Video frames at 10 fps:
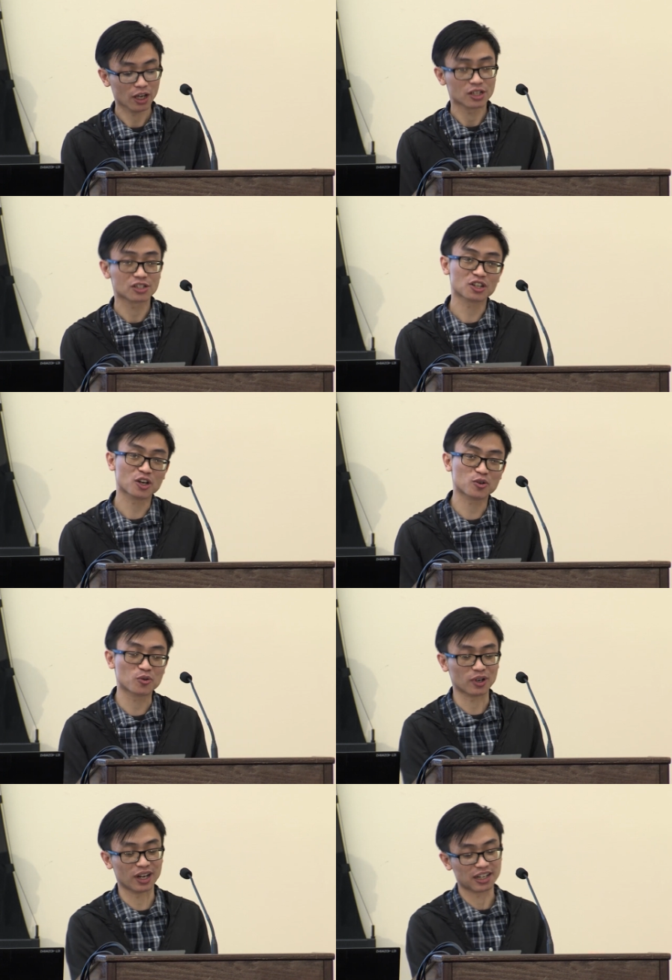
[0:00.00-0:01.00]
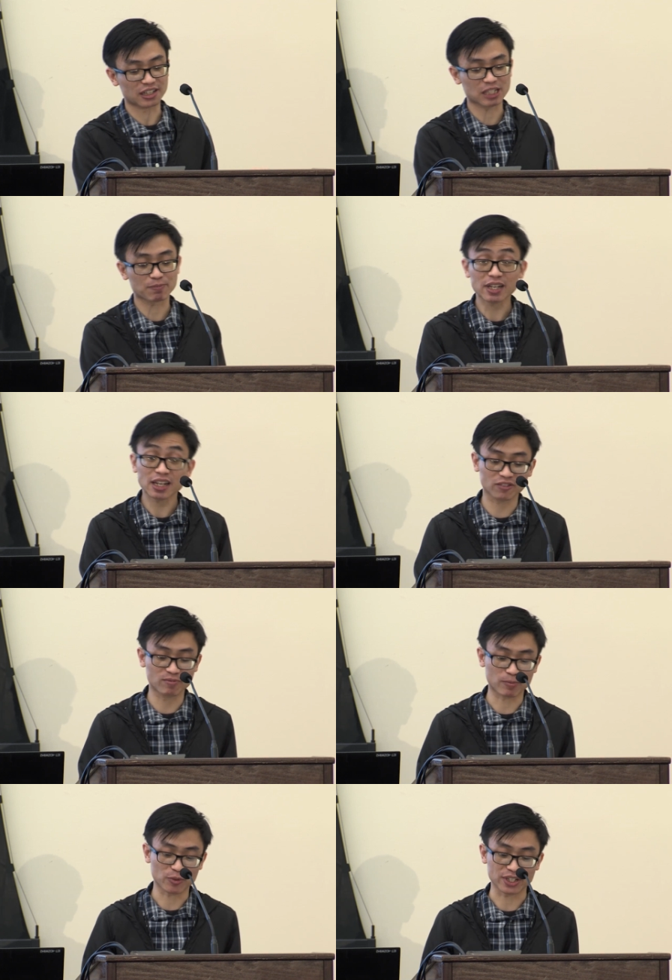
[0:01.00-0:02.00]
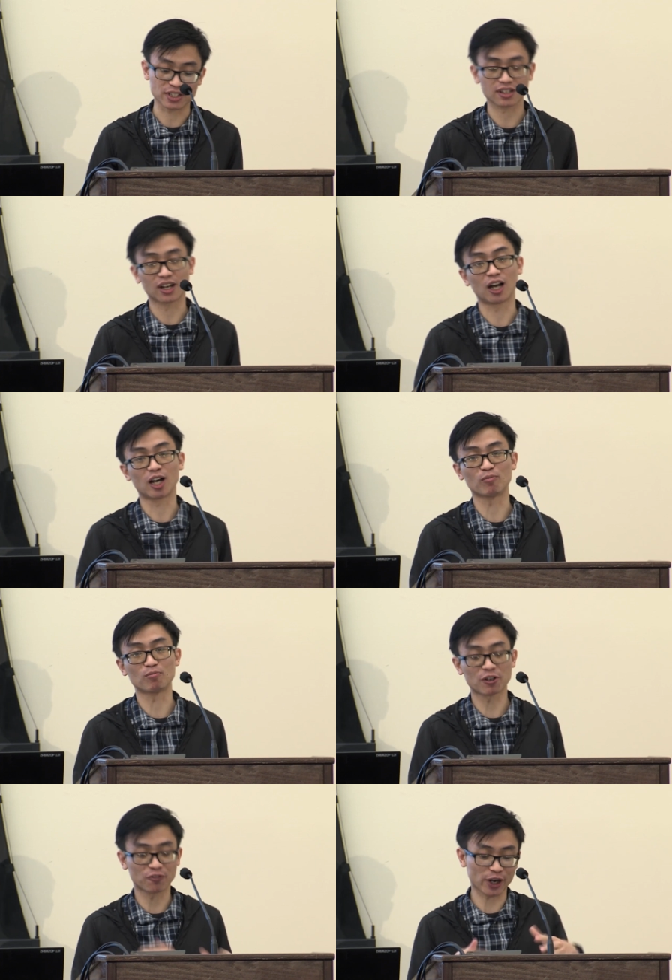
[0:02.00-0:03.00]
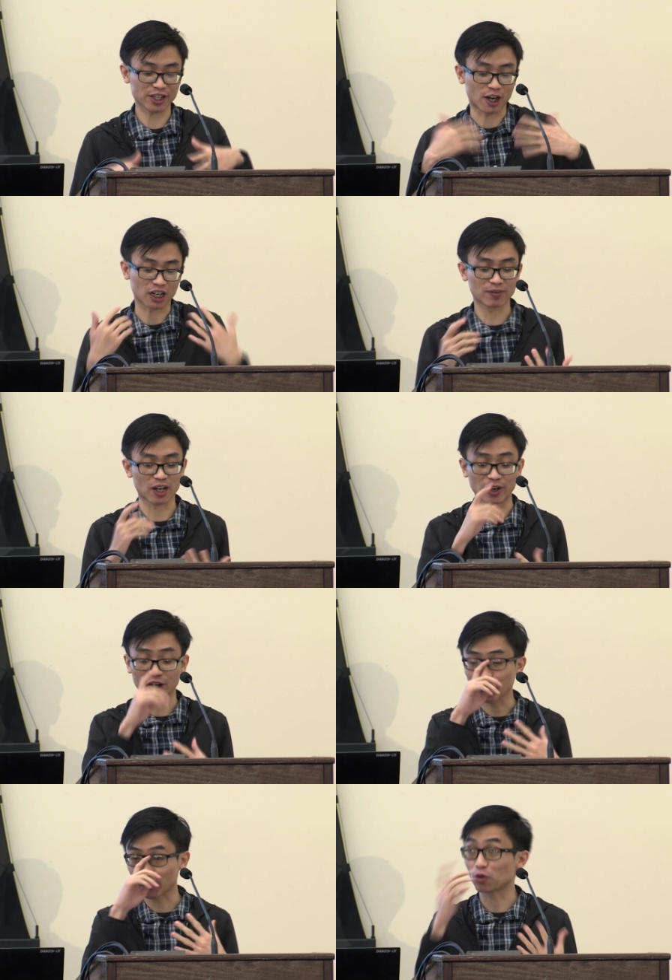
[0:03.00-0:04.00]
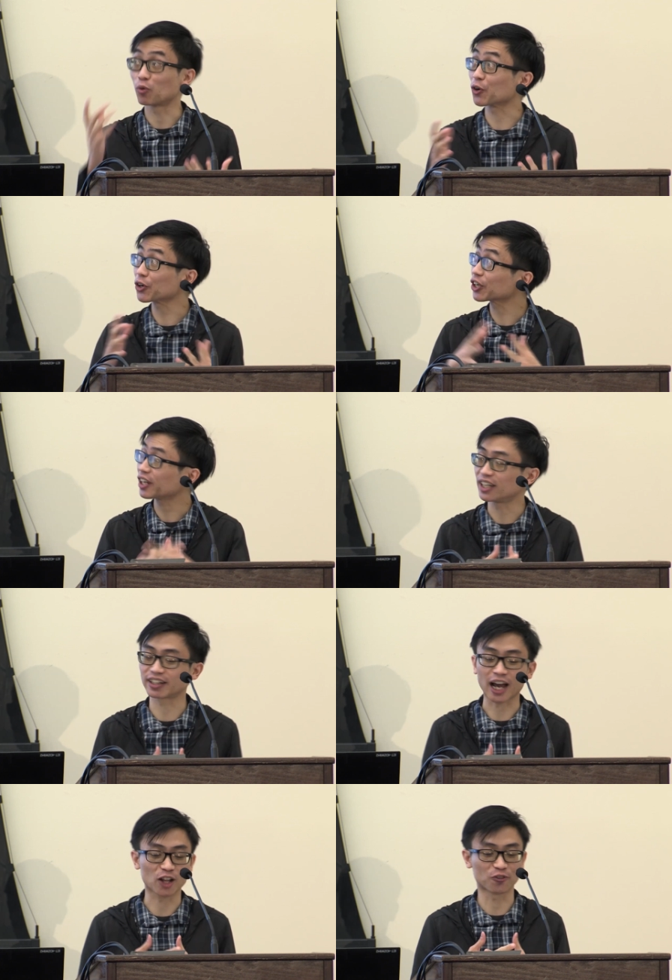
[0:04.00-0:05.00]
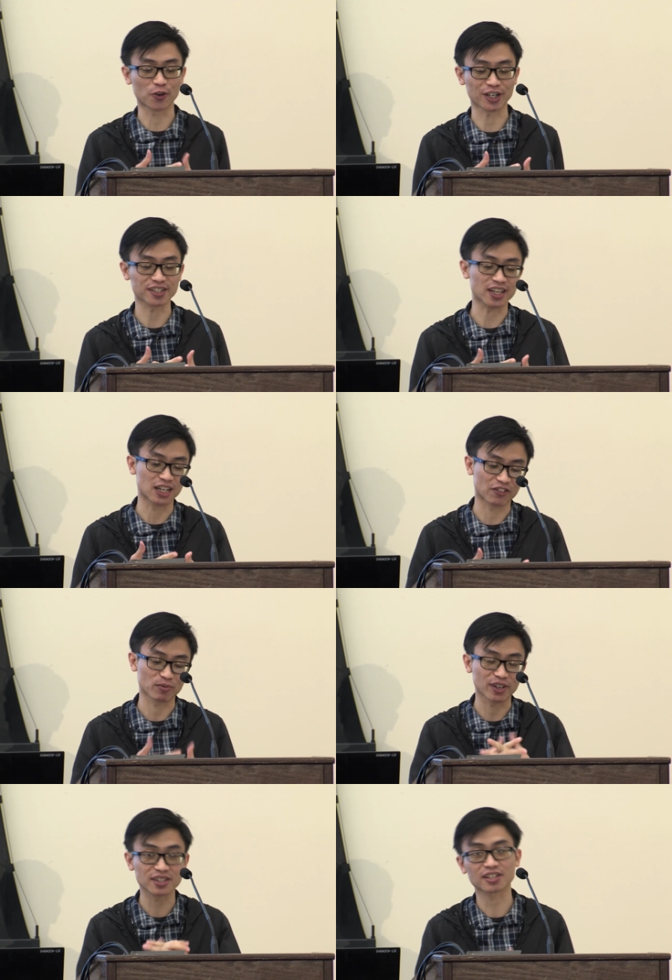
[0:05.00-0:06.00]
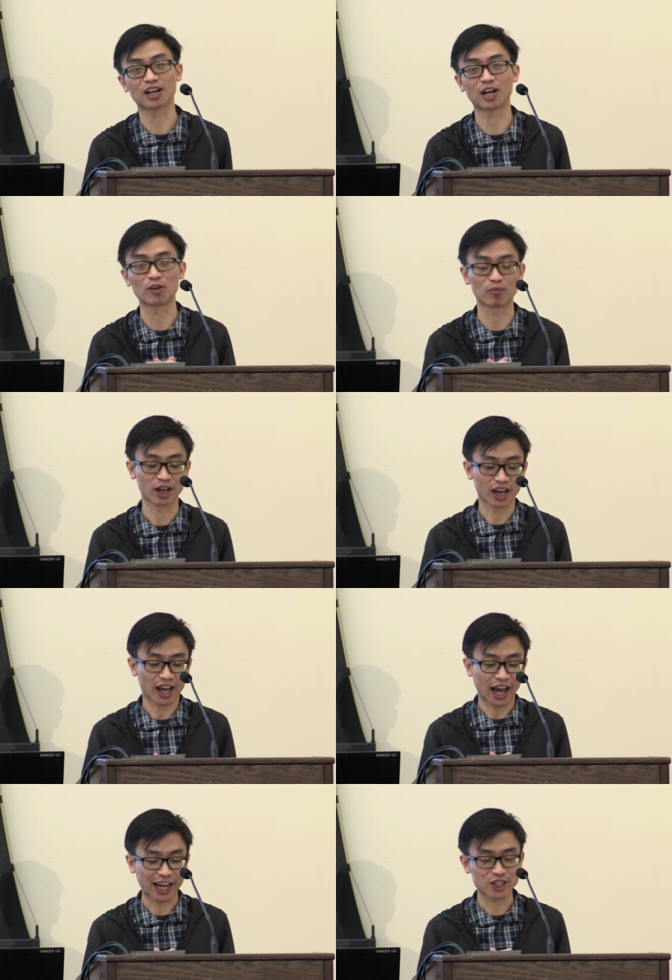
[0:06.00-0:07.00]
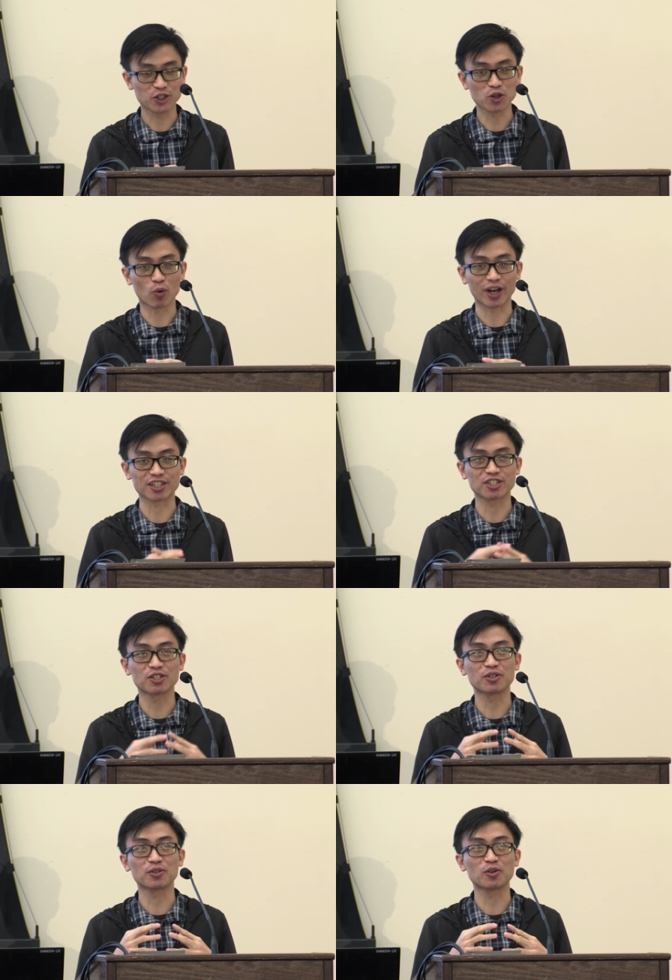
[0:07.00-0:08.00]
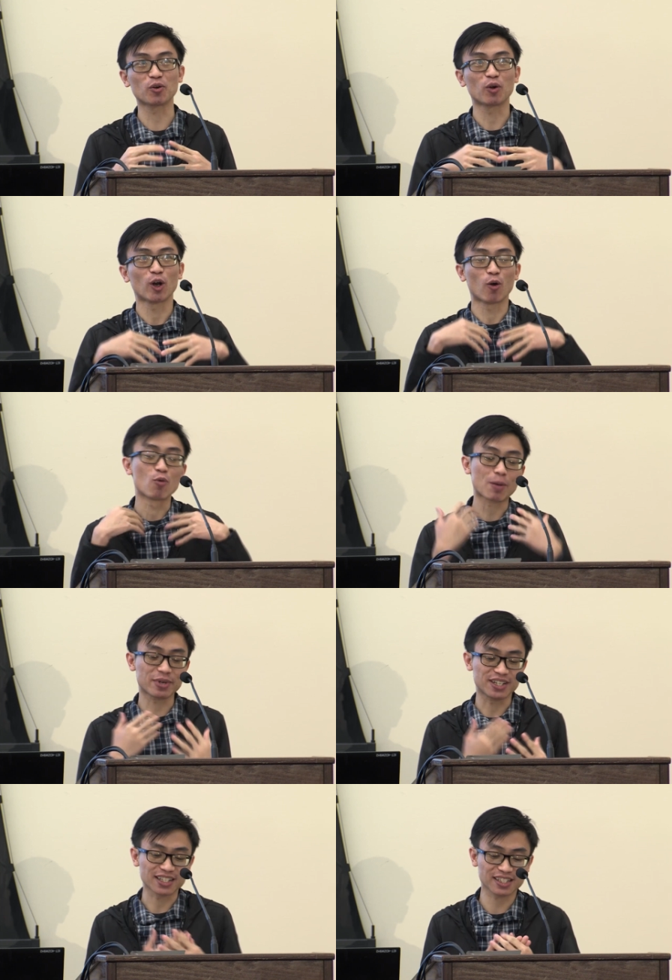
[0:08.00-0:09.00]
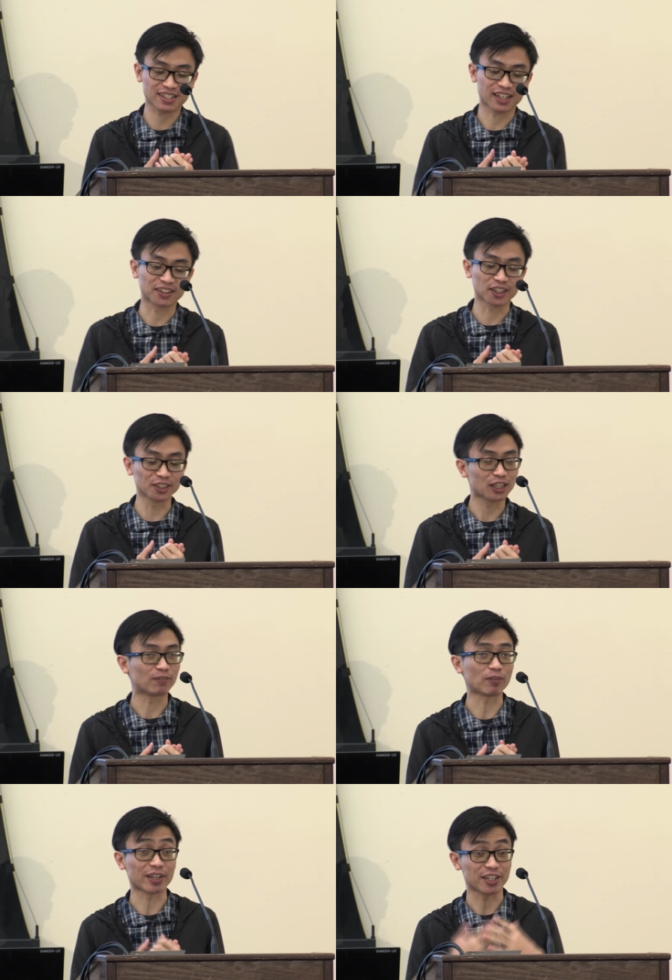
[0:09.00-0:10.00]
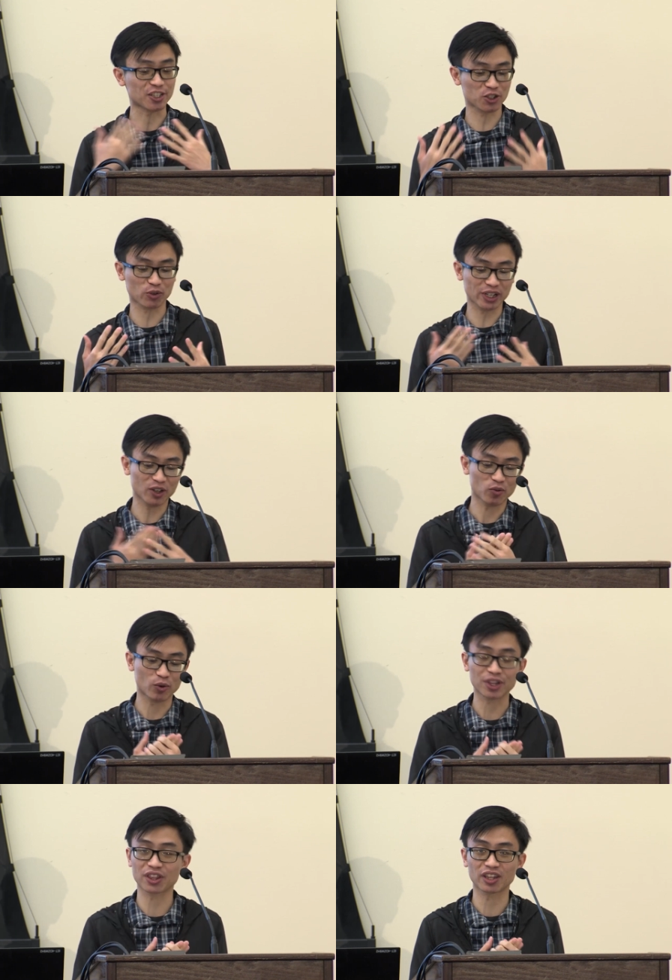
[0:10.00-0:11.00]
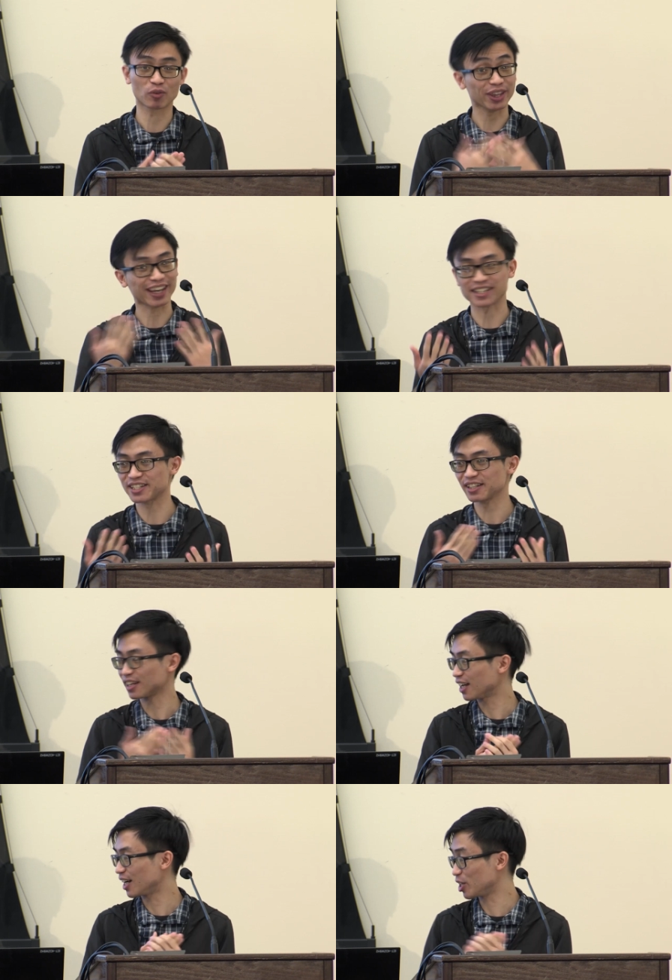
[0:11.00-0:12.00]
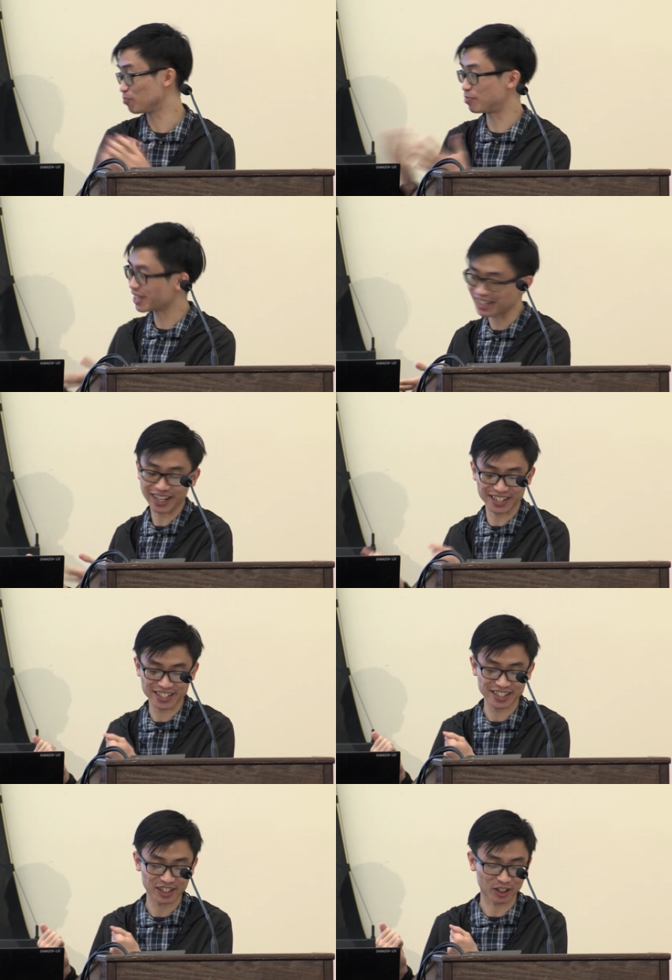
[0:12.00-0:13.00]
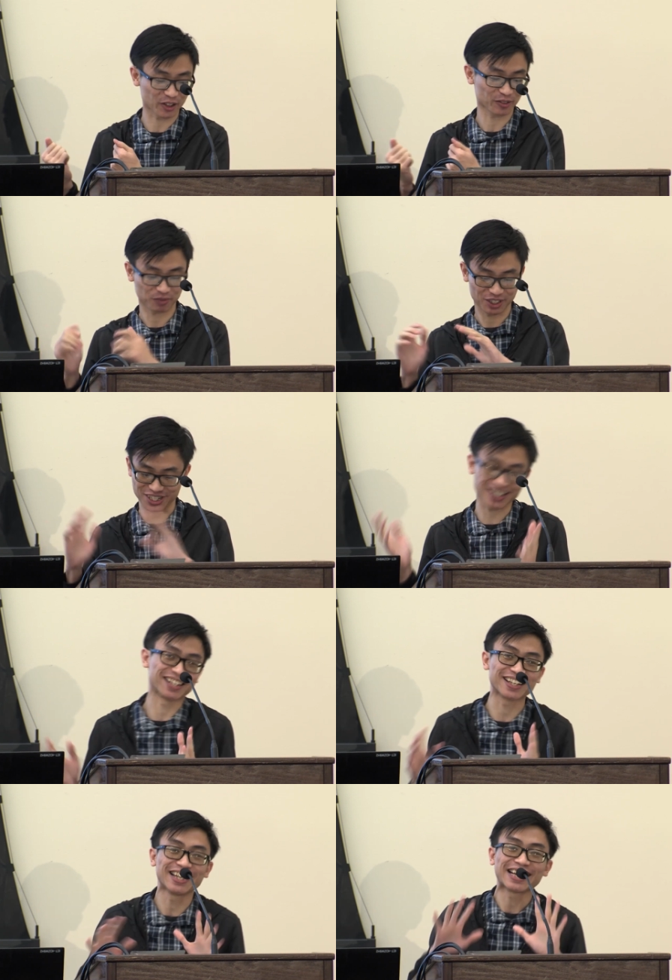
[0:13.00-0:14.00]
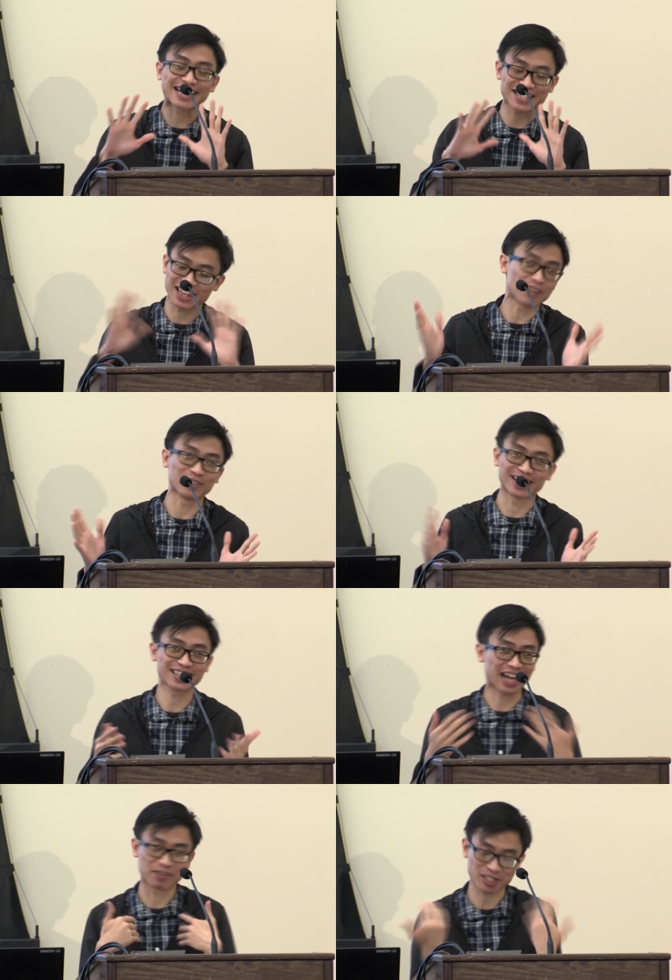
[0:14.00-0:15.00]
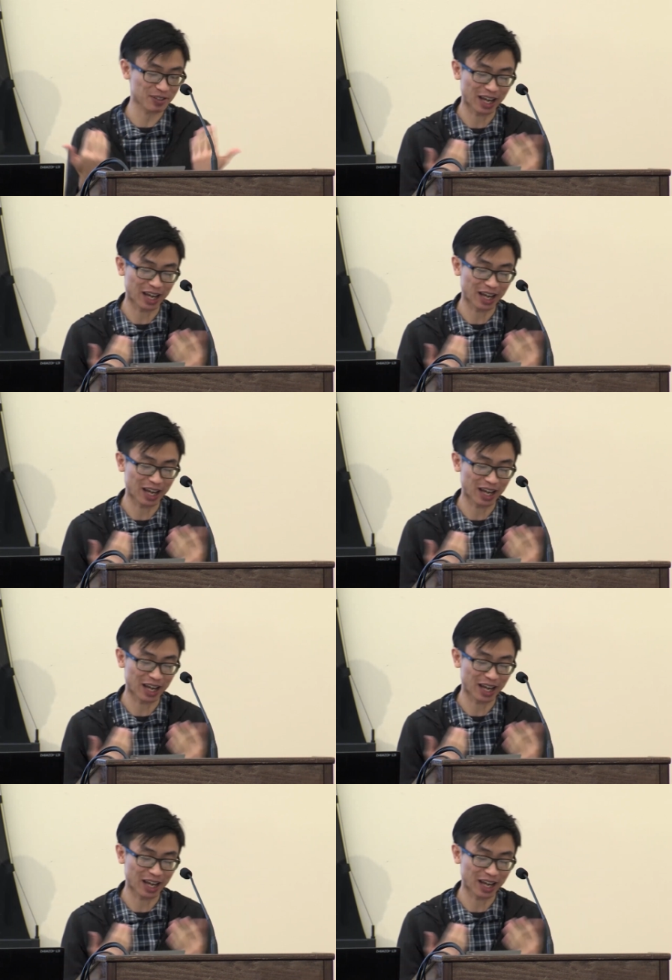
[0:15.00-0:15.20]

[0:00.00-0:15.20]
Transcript: So speaking of memories, um, before I talk about my current work in California state government, um, I do want to reminisce a little about my history with, with Andy, uh, Big Andy, or just kidding, he isn't that big, I'm just,